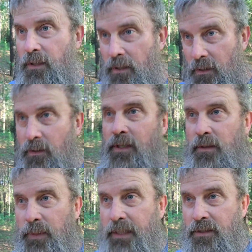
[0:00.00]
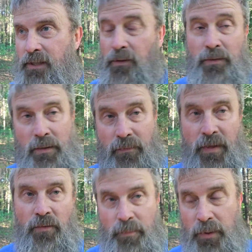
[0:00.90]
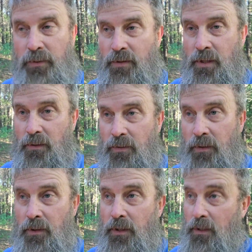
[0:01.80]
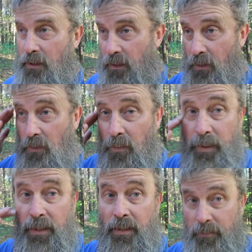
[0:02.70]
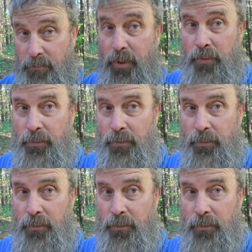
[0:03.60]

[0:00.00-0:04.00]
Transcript: and you need to make a shelter and you've never built a shelter, you're going to be up Poop